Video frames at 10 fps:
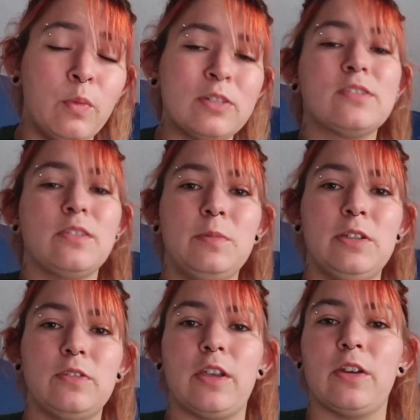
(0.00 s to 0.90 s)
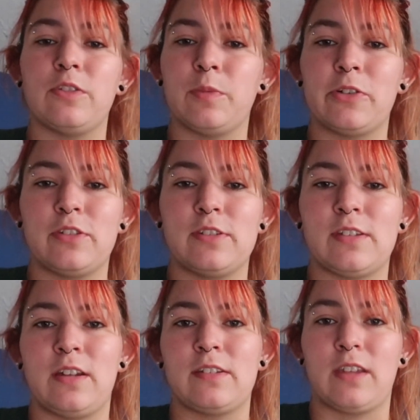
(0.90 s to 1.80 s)
We'll still be using her, especially in
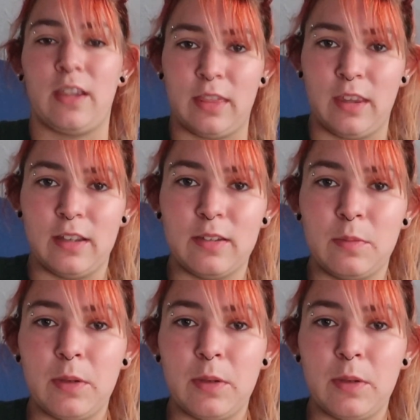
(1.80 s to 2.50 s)
settings like this,